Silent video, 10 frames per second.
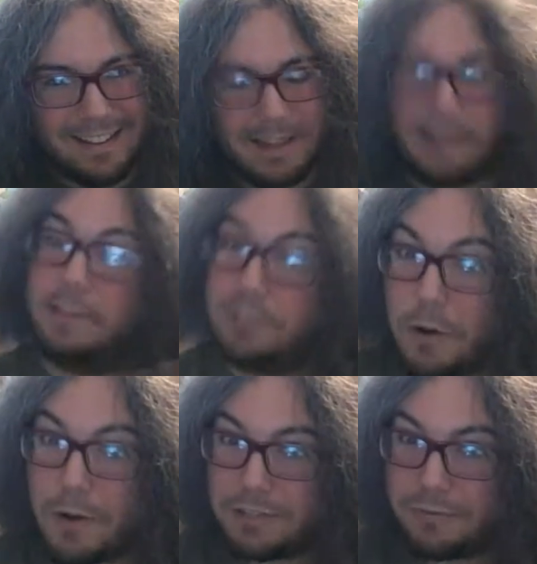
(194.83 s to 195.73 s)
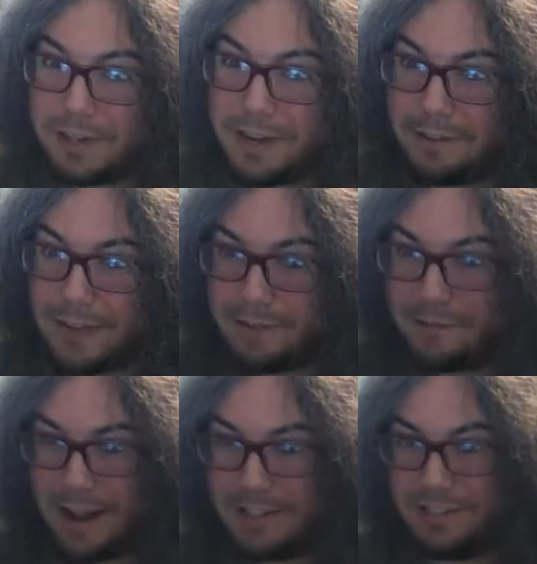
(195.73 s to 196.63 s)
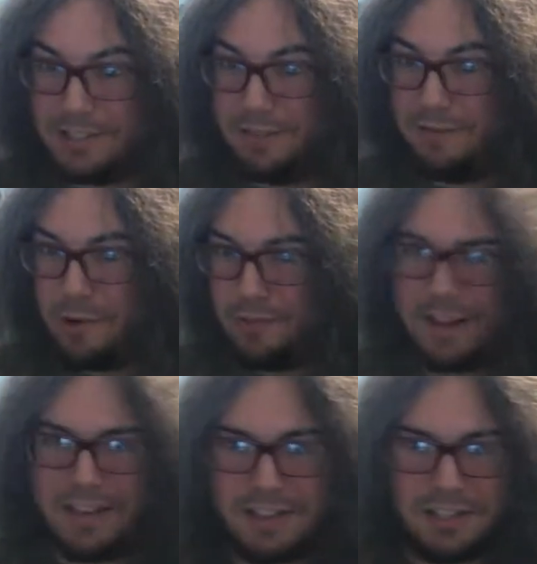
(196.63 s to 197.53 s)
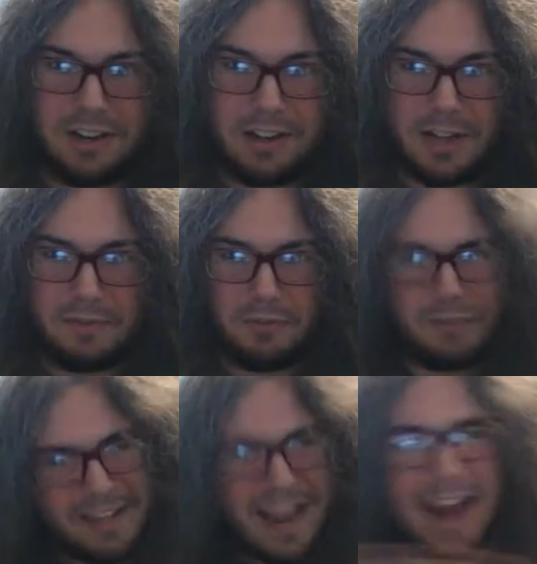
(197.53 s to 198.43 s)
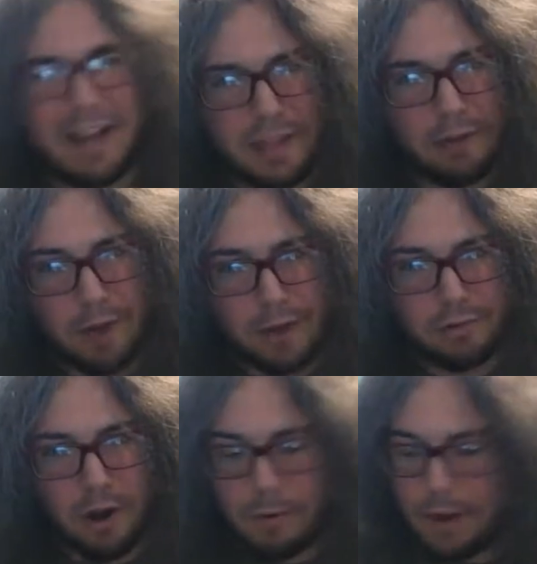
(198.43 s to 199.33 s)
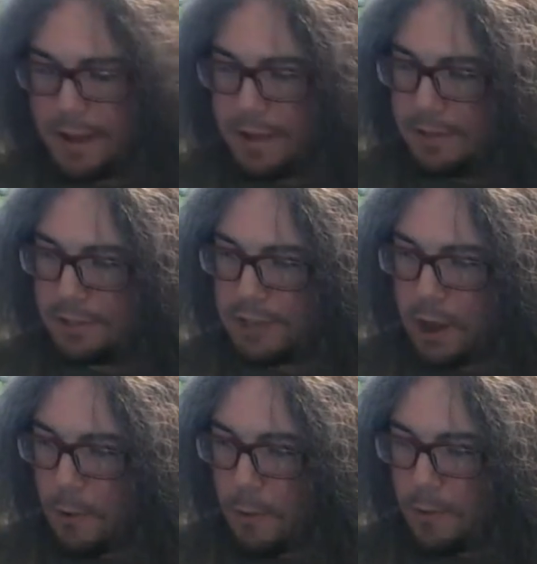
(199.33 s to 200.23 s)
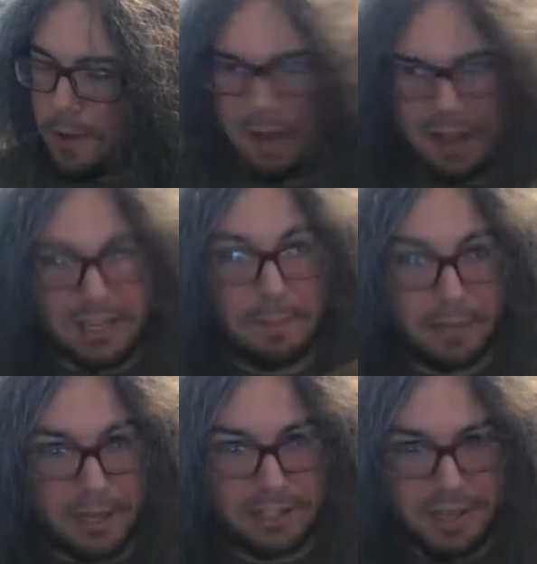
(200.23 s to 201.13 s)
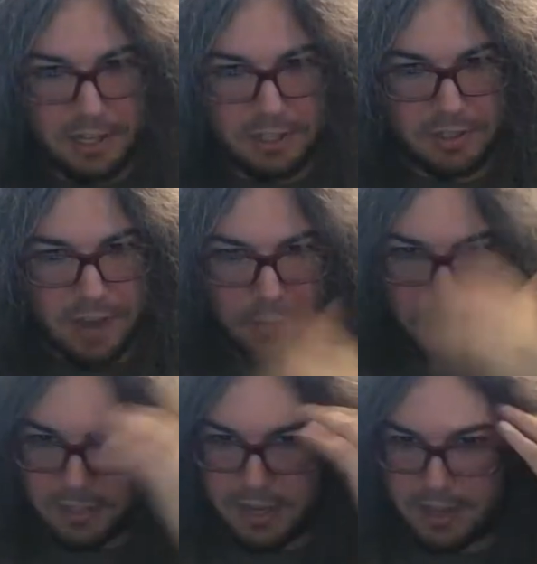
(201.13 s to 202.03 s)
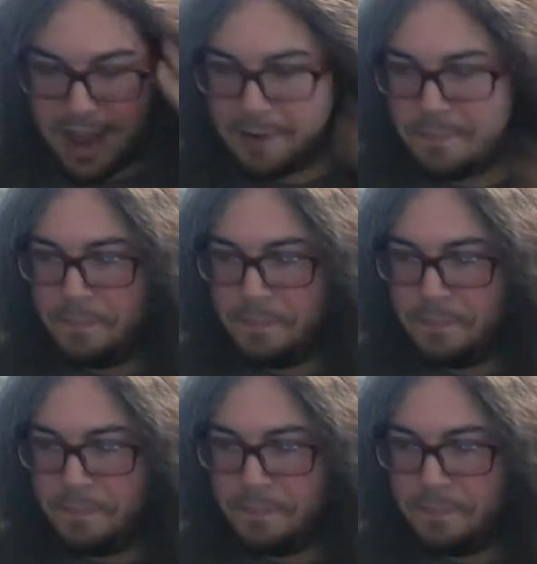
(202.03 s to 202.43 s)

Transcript: And Joe doesn't really collect for N64. In fact, he doesn't collect for really anything retro, so, except PlayStation, I will say that.